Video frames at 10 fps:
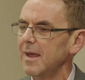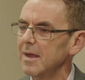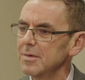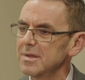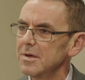
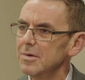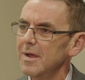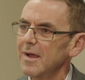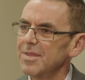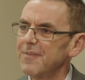And also,
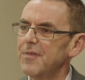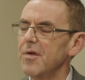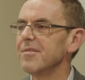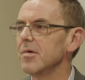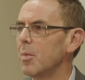the
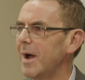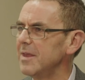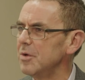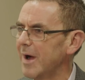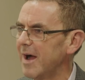further away
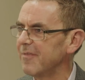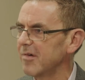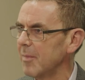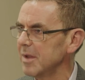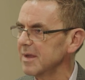you are
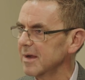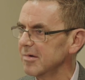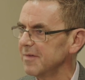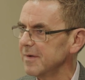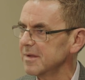from a
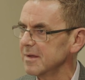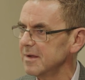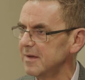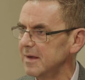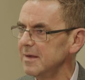secondary
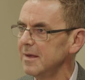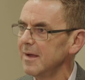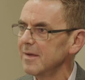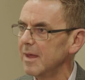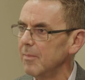facility,
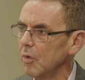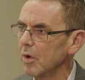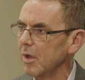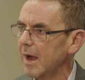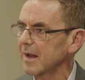the
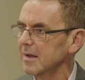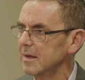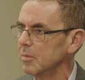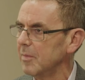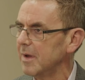more
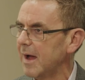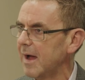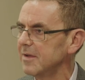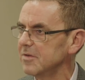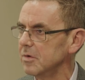likely women
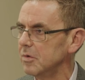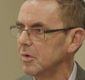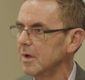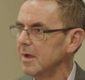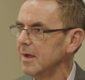are to
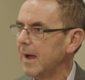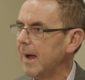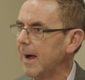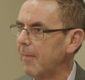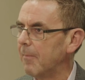
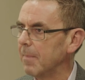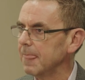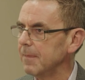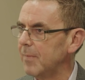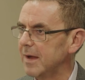
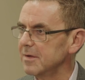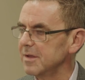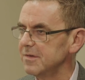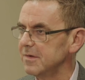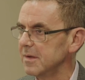make
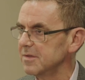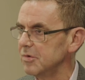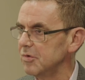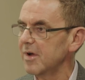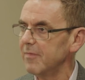decisions
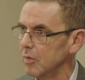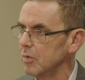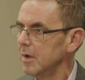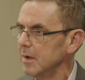to travel.